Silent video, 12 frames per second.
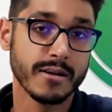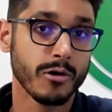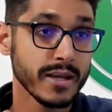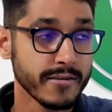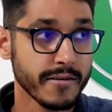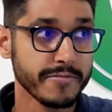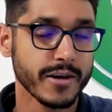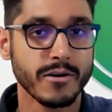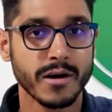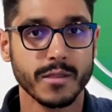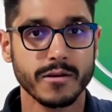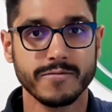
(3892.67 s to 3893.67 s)
or even if they go
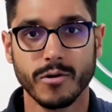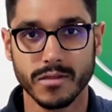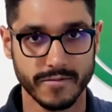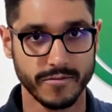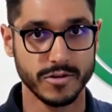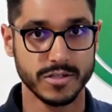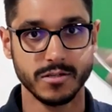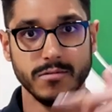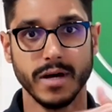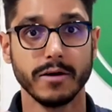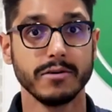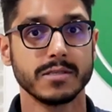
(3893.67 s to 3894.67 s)
on their phone, they're forced to
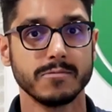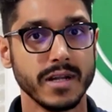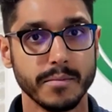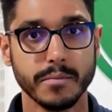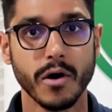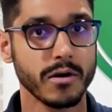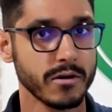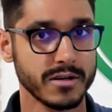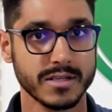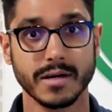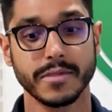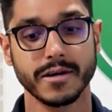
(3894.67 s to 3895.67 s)
at least read a book or
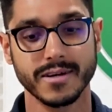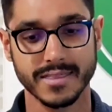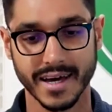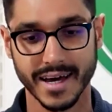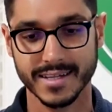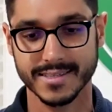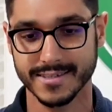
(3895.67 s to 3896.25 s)
something like that.